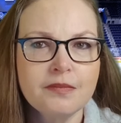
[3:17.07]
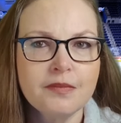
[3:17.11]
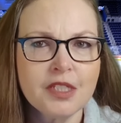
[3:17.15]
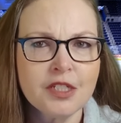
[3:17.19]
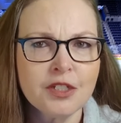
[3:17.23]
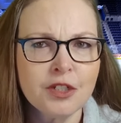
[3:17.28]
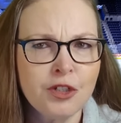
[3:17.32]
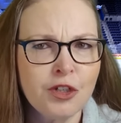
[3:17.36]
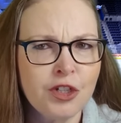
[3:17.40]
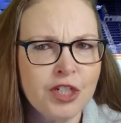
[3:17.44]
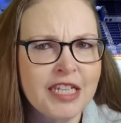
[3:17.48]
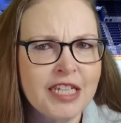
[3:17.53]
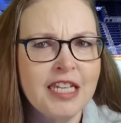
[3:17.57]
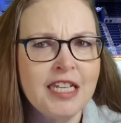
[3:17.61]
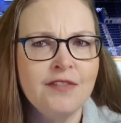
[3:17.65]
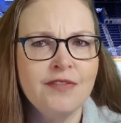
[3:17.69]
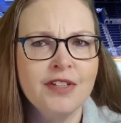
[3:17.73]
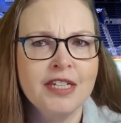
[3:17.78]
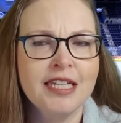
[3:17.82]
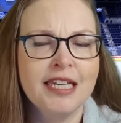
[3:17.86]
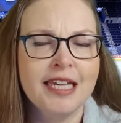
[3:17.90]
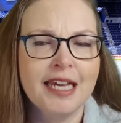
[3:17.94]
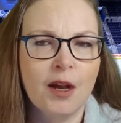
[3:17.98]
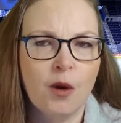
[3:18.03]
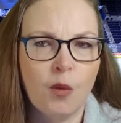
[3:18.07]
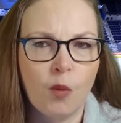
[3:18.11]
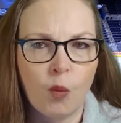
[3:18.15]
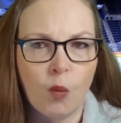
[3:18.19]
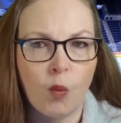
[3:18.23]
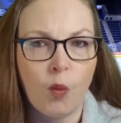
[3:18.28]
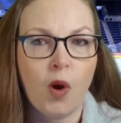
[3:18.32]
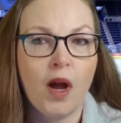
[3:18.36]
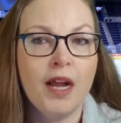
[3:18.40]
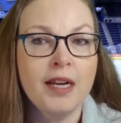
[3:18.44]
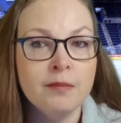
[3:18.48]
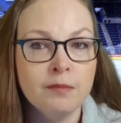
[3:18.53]
could even get
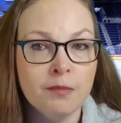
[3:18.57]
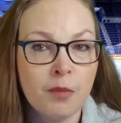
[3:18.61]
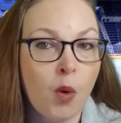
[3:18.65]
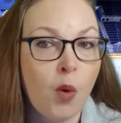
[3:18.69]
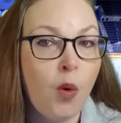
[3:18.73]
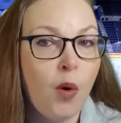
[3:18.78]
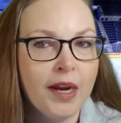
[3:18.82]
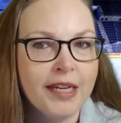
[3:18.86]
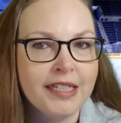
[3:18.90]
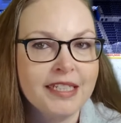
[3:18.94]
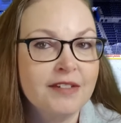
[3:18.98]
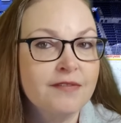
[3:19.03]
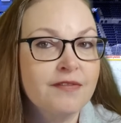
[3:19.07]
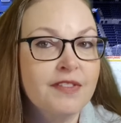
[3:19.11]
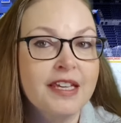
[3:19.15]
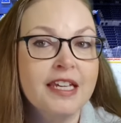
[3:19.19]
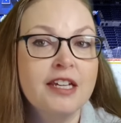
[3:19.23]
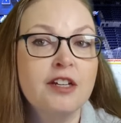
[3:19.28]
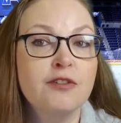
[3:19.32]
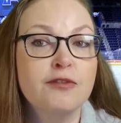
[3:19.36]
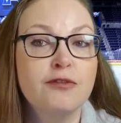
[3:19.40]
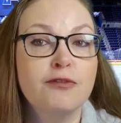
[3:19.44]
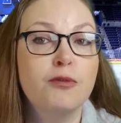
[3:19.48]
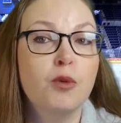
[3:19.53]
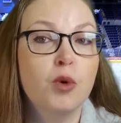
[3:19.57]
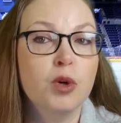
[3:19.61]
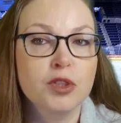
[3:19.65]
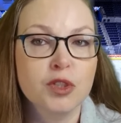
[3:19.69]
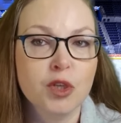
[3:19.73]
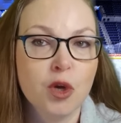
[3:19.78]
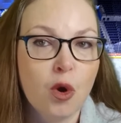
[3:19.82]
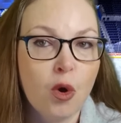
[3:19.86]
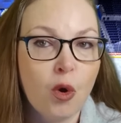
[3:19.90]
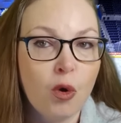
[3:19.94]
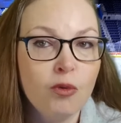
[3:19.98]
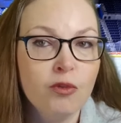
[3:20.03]
one point, if they could
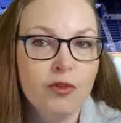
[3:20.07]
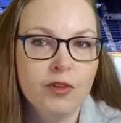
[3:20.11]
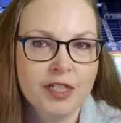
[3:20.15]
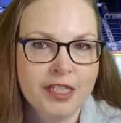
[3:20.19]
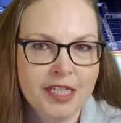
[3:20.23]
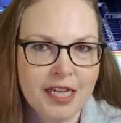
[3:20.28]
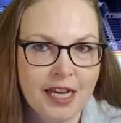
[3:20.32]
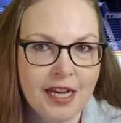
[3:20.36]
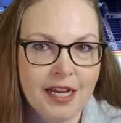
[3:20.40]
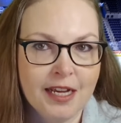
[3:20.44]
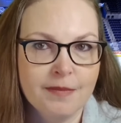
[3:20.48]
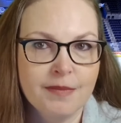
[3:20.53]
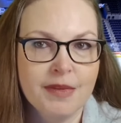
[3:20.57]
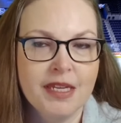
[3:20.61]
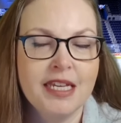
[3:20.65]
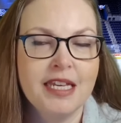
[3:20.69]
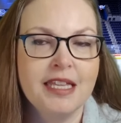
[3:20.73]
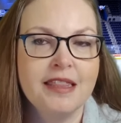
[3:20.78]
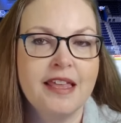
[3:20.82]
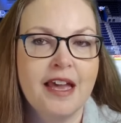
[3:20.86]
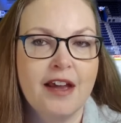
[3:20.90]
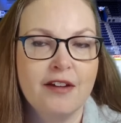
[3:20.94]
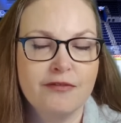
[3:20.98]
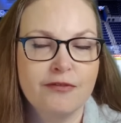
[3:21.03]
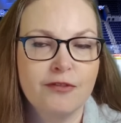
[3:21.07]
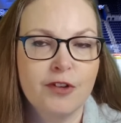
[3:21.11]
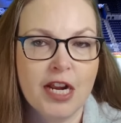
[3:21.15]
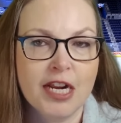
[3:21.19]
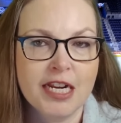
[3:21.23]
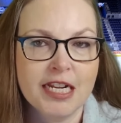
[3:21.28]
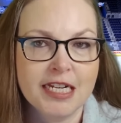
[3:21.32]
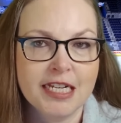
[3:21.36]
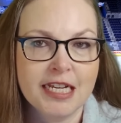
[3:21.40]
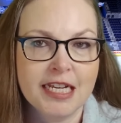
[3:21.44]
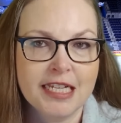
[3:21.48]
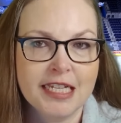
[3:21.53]
force overtime in that
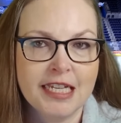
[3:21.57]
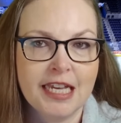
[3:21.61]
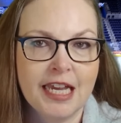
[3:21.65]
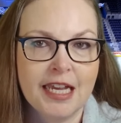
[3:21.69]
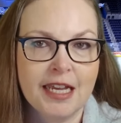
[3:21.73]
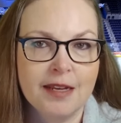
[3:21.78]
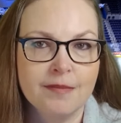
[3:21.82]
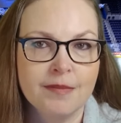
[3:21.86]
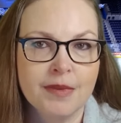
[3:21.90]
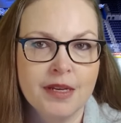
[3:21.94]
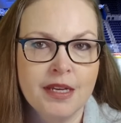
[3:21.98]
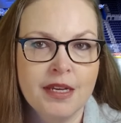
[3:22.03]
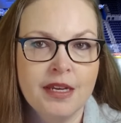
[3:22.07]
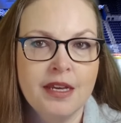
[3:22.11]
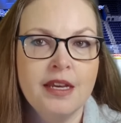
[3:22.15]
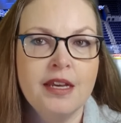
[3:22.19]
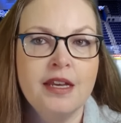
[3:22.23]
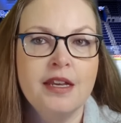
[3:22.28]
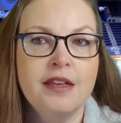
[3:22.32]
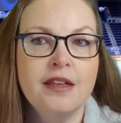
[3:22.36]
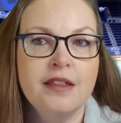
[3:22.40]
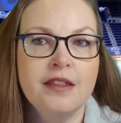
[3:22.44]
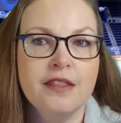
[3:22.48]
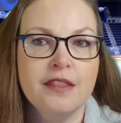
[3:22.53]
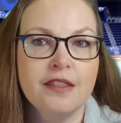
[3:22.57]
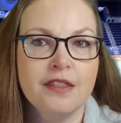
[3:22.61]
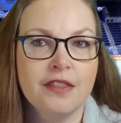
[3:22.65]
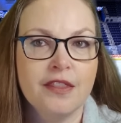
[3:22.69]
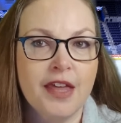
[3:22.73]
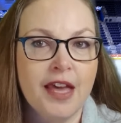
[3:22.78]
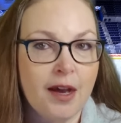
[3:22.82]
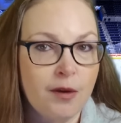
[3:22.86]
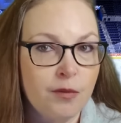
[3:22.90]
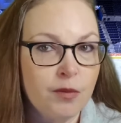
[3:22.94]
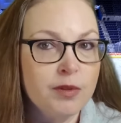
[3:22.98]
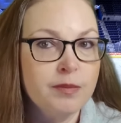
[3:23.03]
Friday night game,
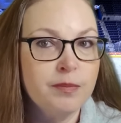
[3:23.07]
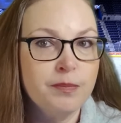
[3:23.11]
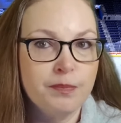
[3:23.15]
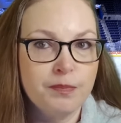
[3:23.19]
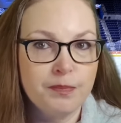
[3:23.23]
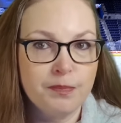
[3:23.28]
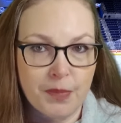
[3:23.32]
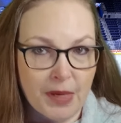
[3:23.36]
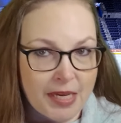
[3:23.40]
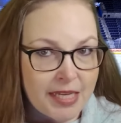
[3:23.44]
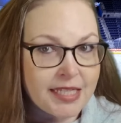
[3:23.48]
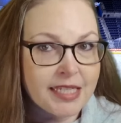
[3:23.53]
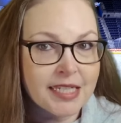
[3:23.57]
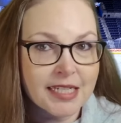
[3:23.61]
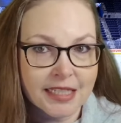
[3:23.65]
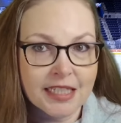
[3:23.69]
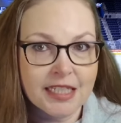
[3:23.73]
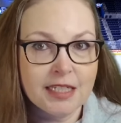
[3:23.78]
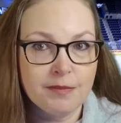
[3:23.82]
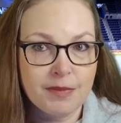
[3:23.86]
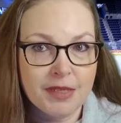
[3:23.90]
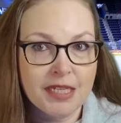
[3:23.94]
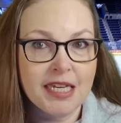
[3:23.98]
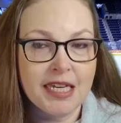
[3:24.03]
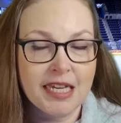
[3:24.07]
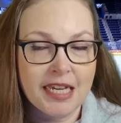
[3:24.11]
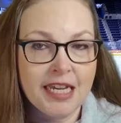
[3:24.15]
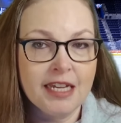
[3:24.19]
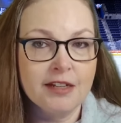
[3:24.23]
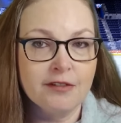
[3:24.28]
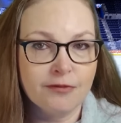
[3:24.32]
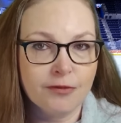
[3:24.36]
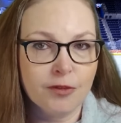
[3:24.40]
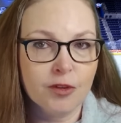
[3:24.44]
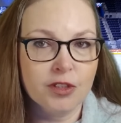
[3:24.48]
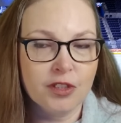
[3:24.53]
that would basically be
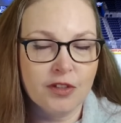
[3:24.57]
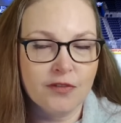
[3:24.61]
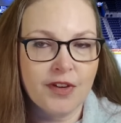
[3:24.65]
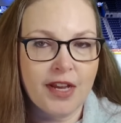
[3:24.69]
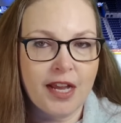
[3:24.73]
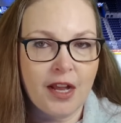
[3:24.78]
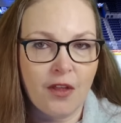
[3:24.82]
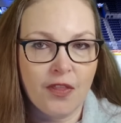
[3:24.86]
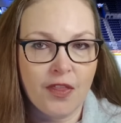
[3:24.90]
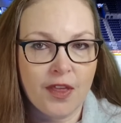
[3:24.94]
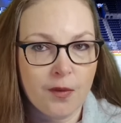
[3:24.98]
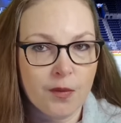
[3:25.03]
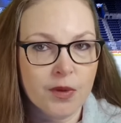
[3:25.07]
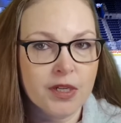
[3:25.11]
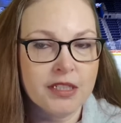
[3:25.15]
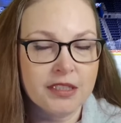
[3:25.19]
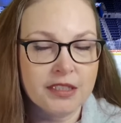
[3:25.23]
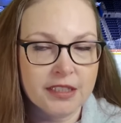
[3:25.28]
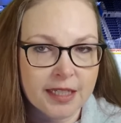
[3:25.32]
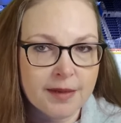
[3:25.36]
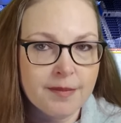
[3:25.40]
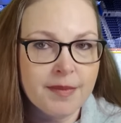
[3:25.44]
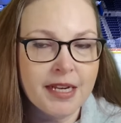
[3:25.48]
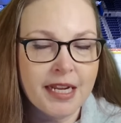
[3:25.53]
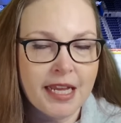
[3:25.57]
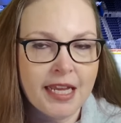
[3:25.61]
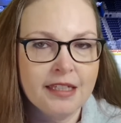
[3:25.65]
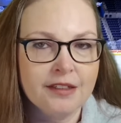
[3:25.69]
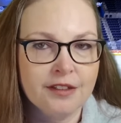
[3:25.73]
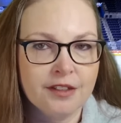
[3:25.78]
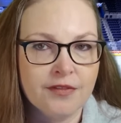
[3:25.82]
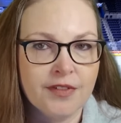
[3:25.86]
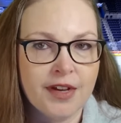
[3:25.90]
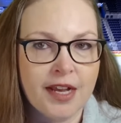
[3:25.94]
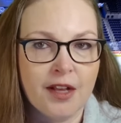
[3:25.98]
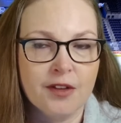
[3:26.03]
it for Laval. They would eliminate
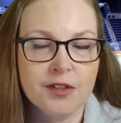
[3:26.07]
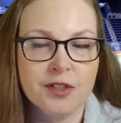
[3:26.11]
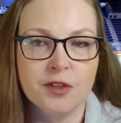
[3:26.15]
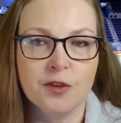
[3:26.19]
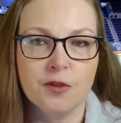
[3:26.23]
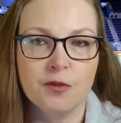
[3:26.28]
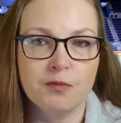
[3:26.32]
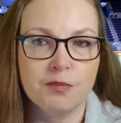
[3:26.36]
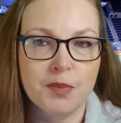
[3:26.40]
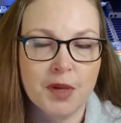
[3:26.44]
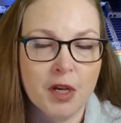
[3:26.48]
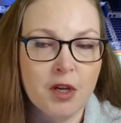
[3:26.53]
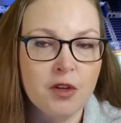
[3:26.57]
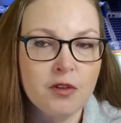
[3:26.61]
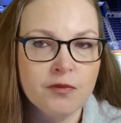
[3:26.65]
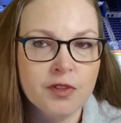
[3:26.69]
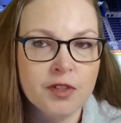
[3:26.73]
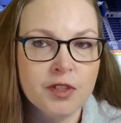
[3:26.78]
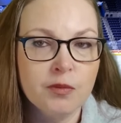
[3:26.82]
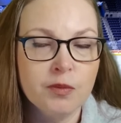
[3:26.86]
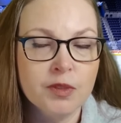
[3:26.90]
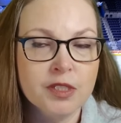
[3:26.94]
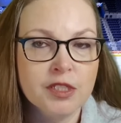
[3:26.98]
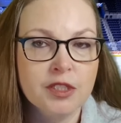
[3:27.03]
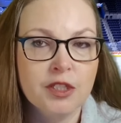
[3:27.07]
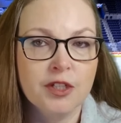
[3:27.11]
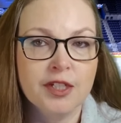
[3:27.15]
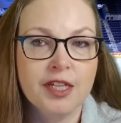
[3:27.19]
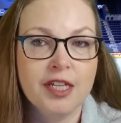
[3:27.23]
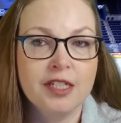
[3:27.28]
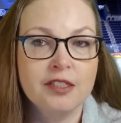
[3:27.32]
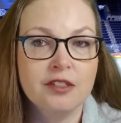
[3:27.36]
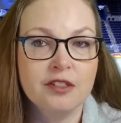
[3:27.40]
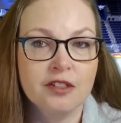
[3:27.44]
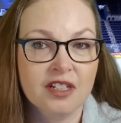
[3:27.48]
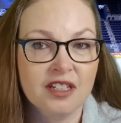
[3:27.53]
Laval. So Belleville was
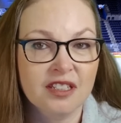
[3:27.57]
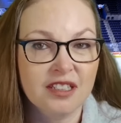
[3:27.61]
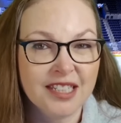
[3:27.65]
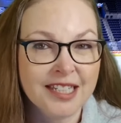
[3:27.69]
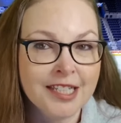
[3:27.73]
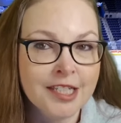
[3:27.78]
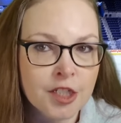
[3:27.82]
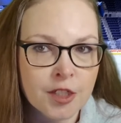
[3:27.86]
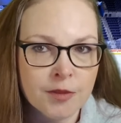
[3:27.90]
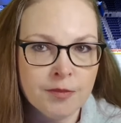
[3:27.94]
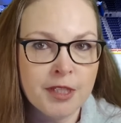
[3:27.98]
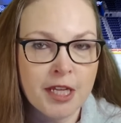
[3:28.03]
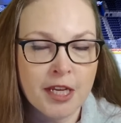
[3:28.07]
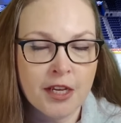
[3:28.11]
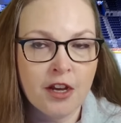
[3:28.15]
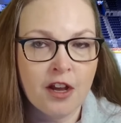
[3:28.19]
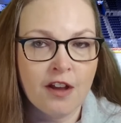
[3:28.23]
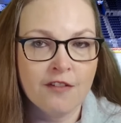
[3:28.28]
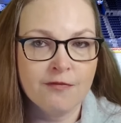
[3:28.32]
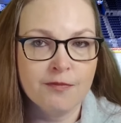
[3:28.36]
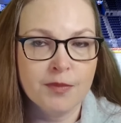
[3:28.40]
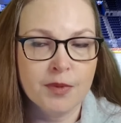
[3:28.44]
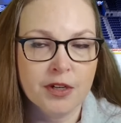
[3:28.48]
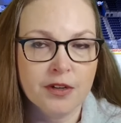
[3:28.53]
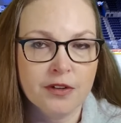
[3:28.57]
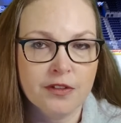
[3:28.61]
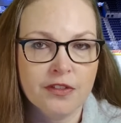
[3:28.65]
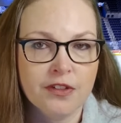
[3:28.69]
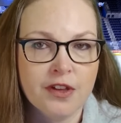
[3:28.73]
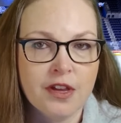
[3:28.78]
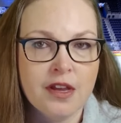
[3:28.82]
looking to clinch a playoff berth.